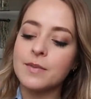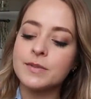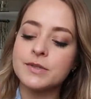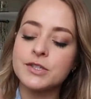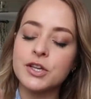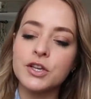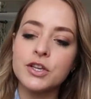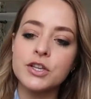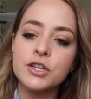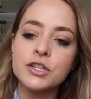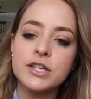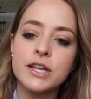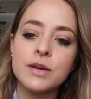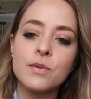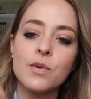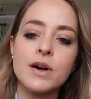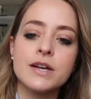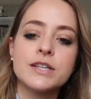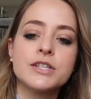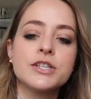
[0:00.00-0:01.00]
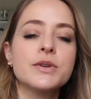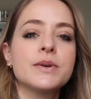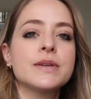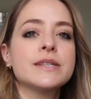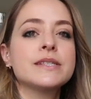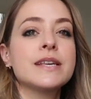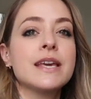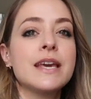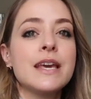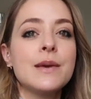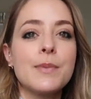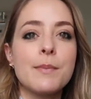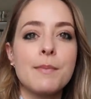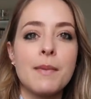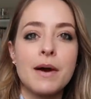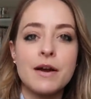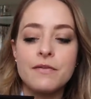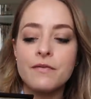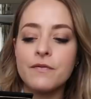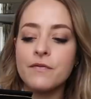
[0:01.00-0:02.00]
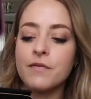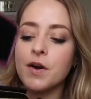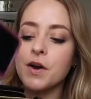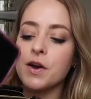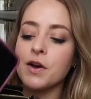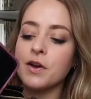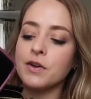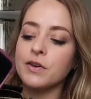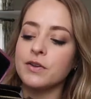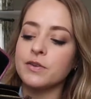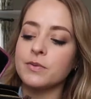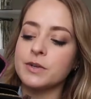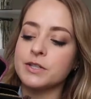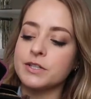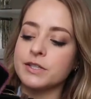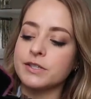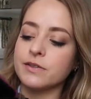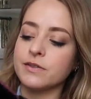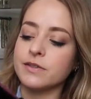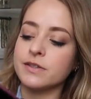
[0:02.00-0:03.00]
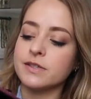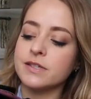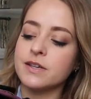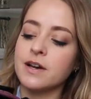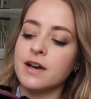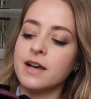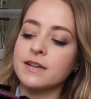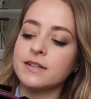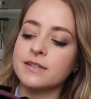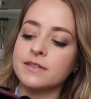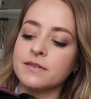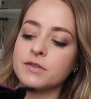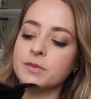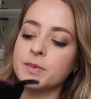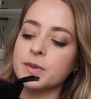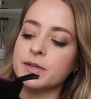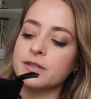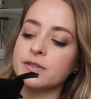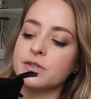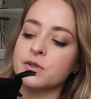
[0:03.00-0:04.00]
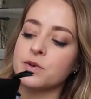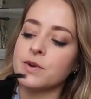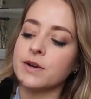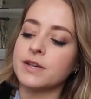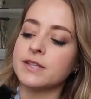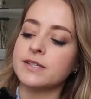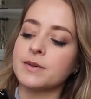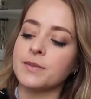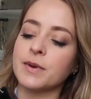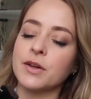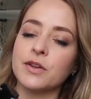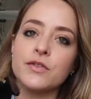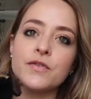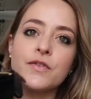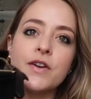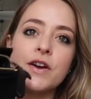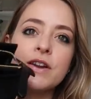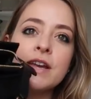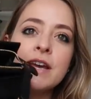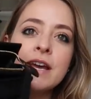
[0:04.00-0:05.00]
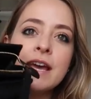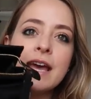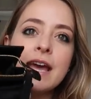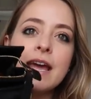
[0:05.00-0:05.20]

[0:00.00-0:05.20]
So usually what I do is keep my phone, which is on the side because I've just been talking to somebody on the phone,